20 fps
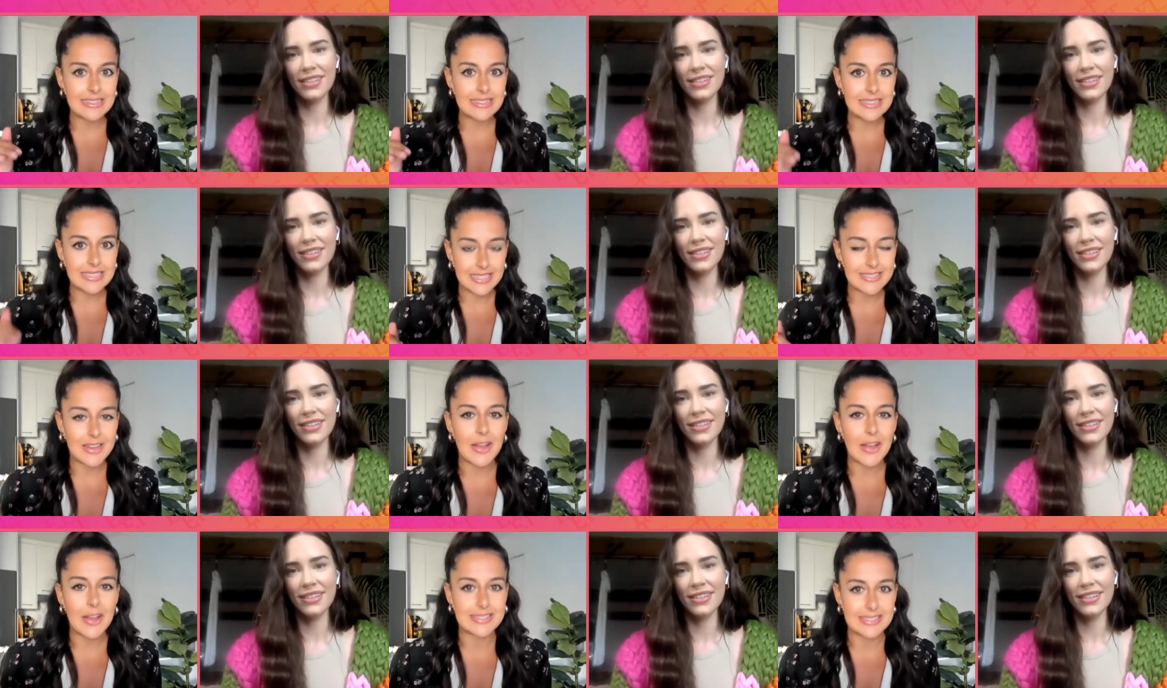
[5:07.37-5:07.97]

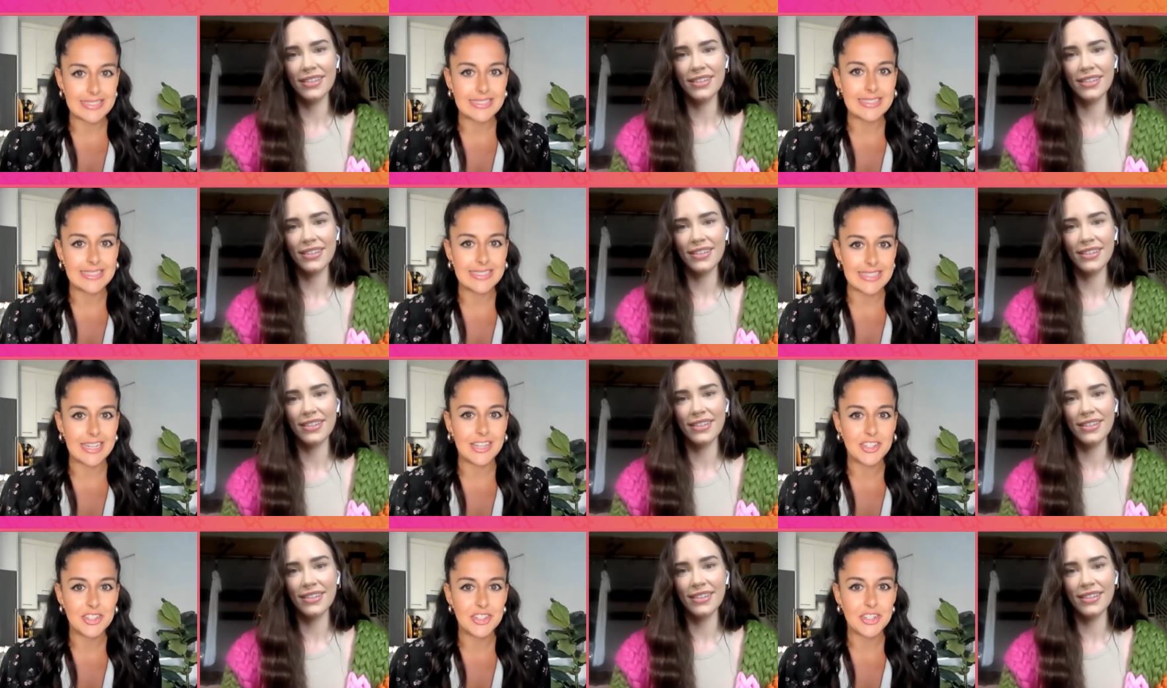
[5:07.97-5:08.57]
Speaker 1: TikTok
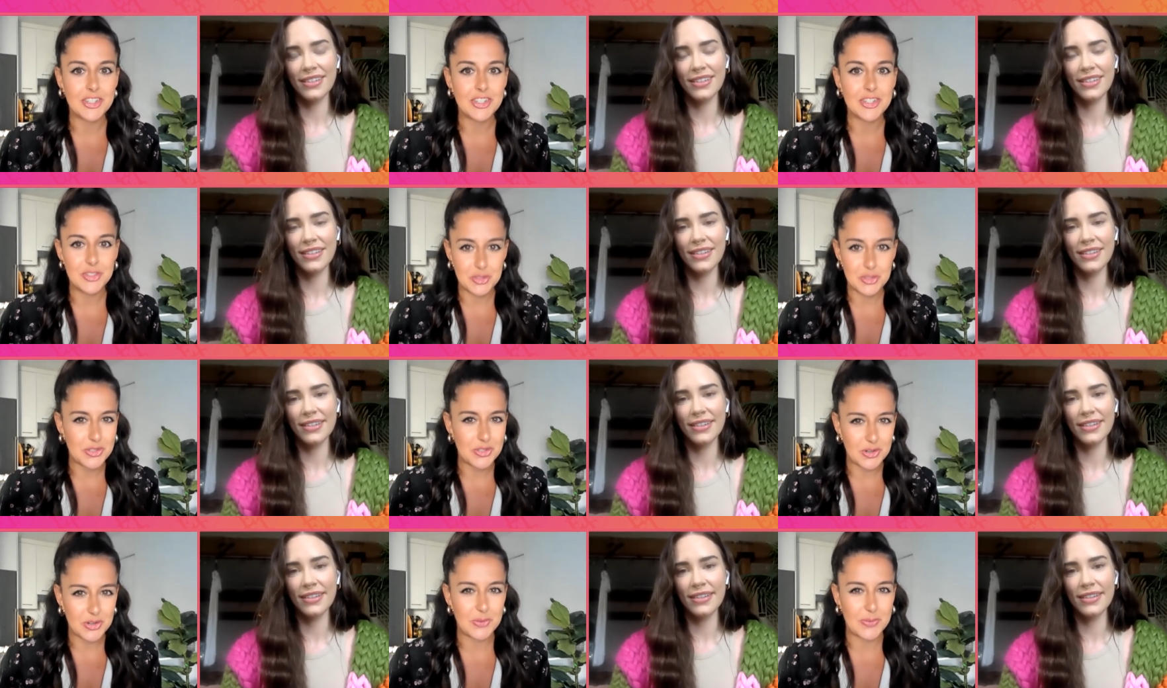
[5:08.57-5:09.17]
sensation to
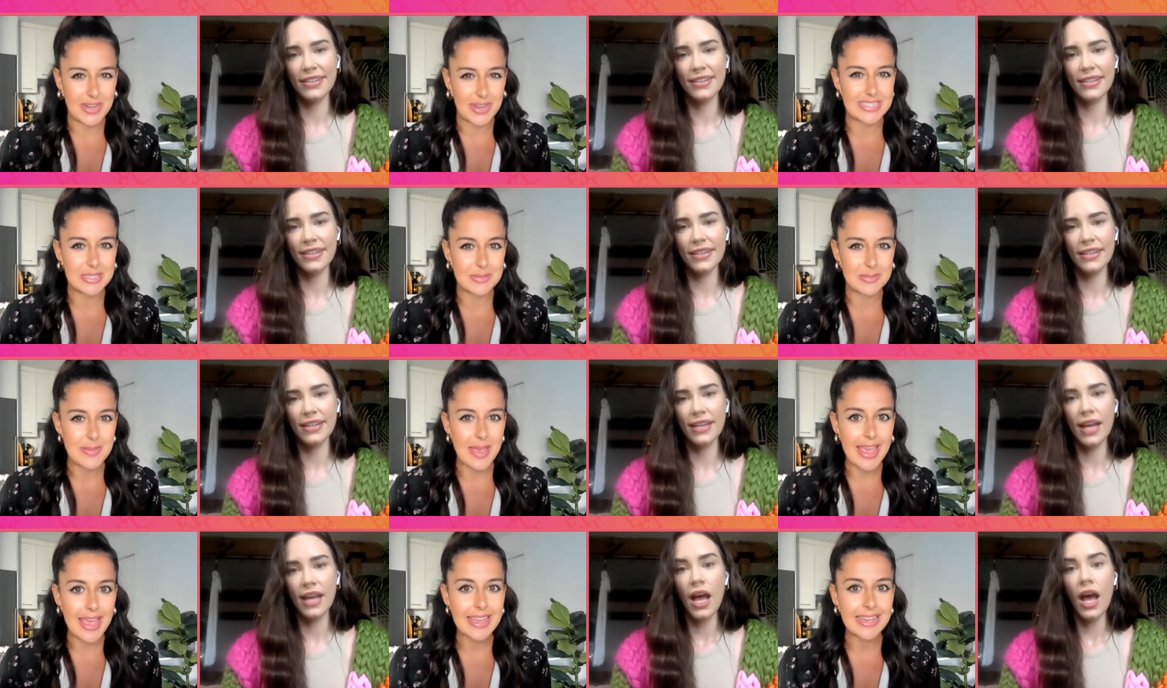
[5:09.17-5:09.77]
your
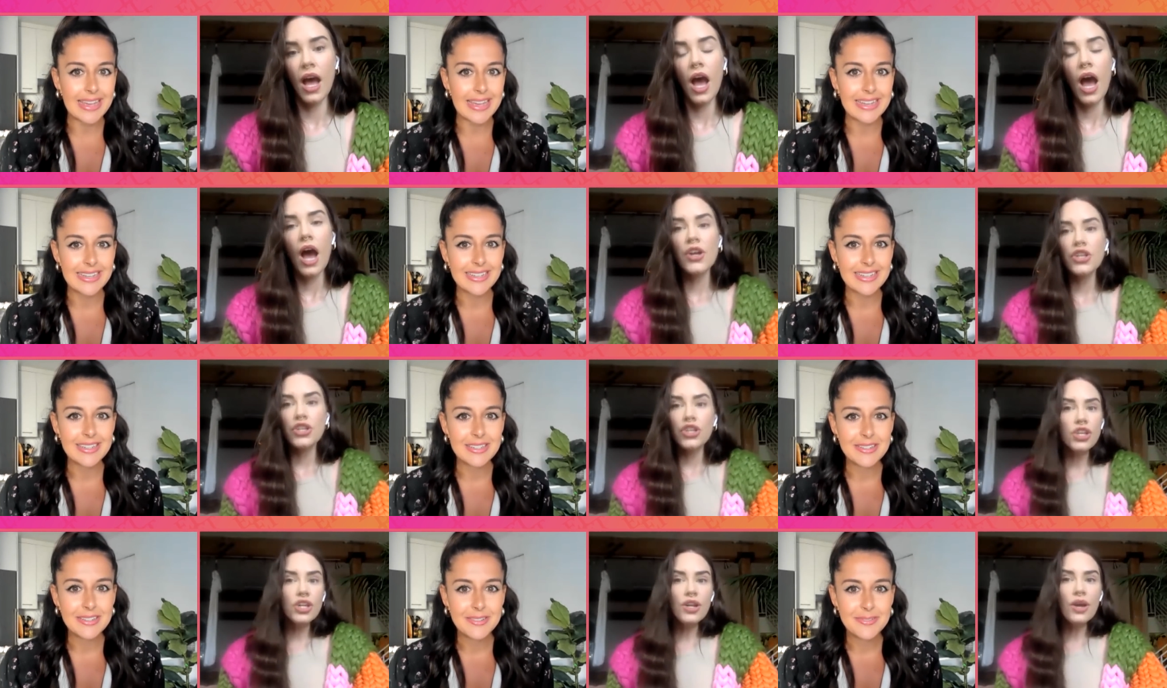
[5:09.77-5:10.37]
resume?
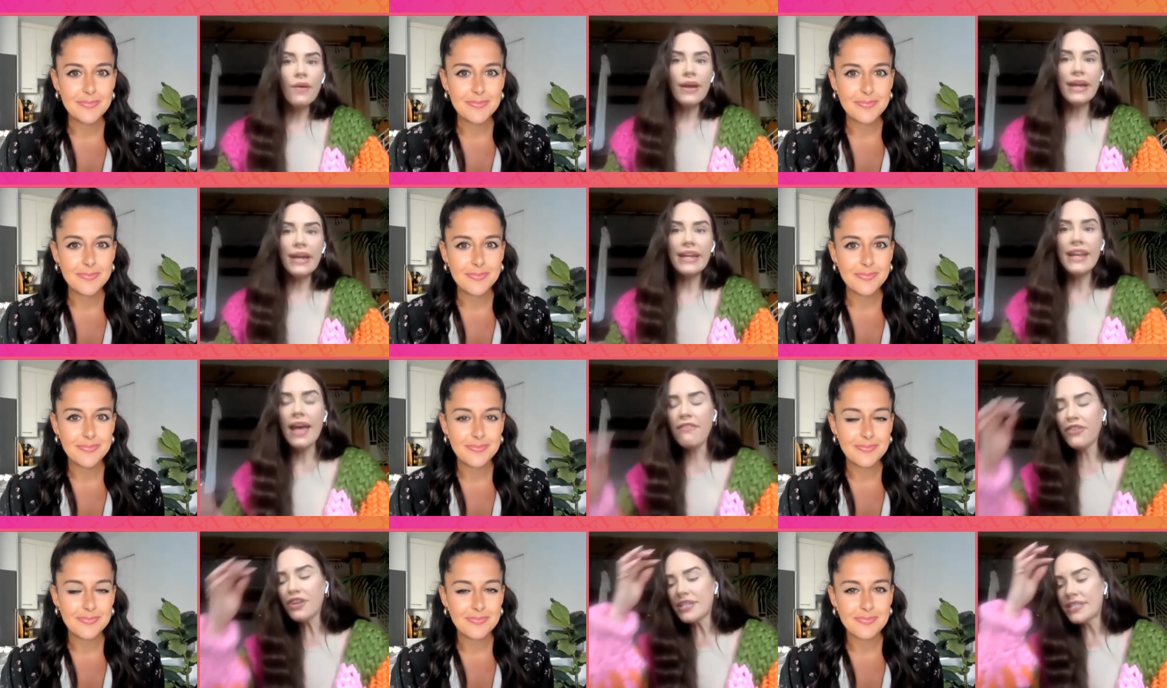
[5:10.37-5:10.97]
Speaker 2: You know, I
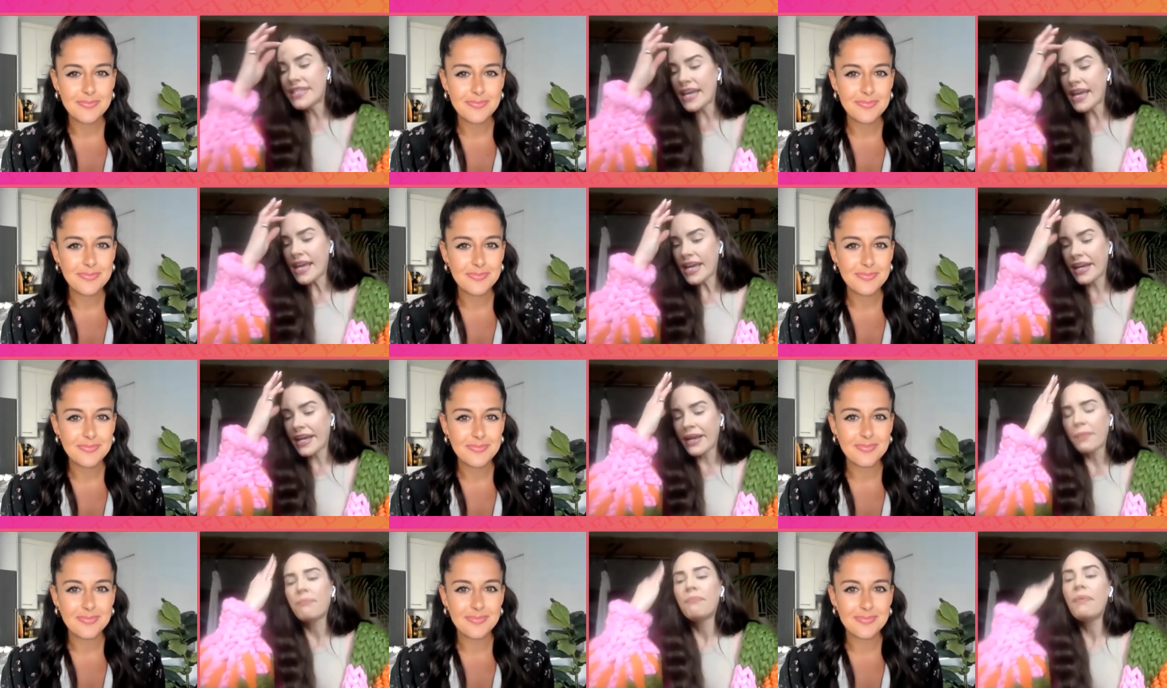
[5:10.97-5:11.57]
never did,
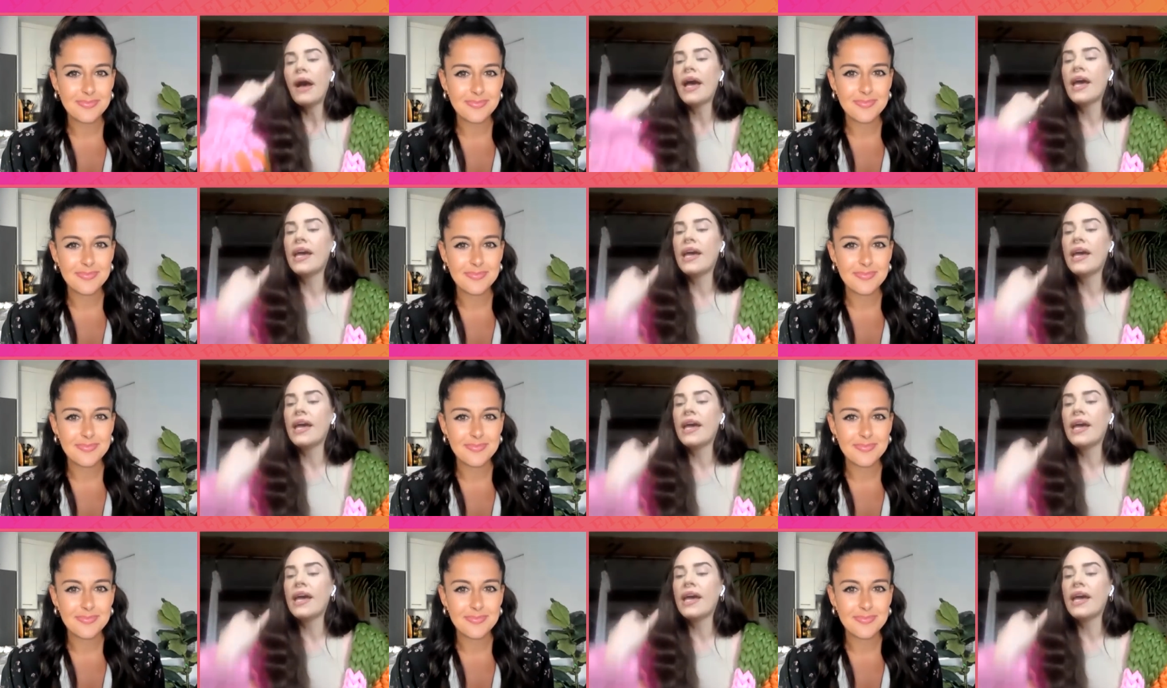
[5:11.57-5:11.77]
but